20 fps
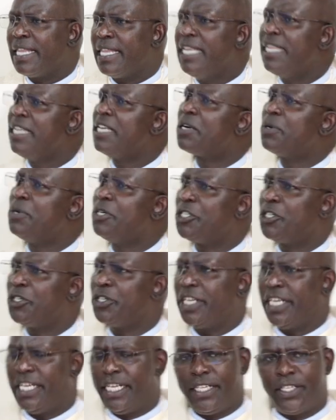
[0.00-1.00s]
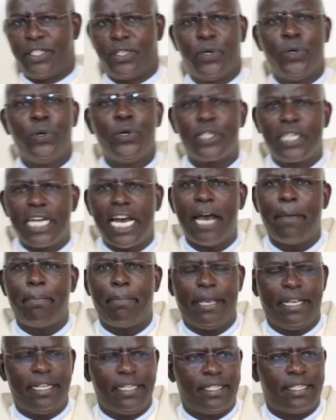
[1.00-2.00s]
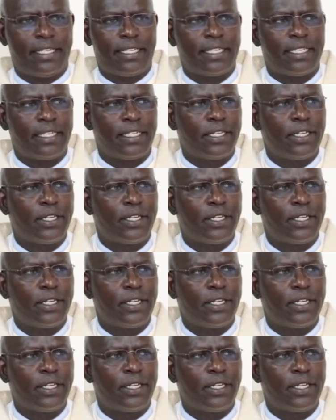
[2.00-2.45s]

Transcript: Then the question is, what happens